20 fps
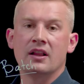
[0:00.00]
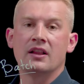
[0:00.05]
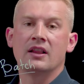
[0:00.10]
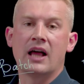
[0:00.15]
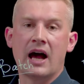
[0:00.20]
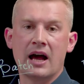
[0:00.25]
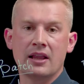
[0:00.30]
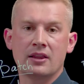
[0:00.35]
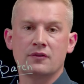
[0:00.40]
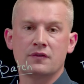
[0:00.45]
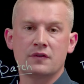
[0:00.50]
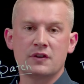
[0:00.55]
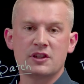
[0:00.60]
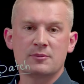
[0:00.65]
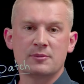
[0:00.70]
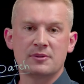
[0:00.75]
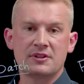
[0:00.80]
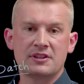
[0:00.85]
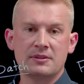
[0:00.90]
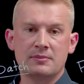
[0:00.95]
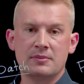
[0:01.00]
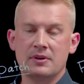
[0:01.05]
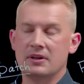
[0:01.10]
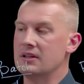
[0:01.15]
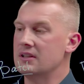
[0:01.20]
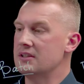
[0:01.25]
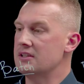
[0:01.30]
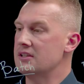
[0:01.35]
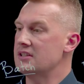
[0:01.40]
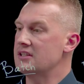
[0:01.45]
a lot of
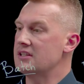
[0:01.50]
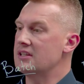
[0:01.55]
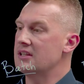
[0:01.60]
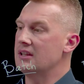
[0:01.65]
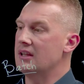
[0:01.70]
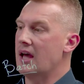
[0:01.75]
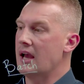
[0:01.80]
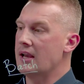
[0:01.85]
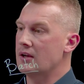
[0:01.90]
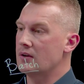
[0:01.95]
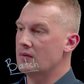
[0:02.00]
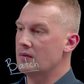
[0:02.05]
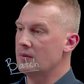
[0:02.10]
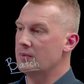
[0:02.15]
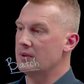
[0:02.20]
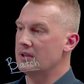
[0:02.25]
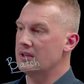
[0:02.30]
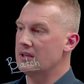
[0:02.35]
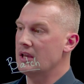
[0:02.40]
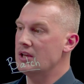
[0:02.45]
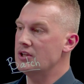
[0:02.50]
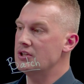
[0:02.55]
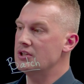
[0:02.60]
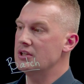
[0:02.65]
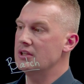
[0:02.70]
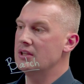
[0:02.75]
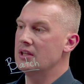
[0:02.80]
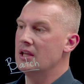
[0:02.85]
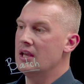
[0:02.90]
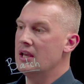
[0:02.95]
responsibilities like
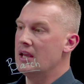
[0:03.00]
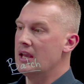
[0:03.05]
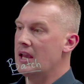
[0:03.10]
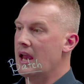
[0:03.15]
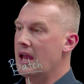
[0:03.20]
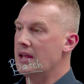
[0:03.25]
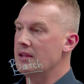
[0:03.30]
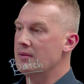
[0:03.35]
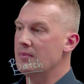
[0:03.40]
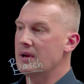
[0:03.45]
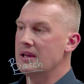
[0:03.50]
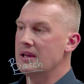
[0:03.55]
replication and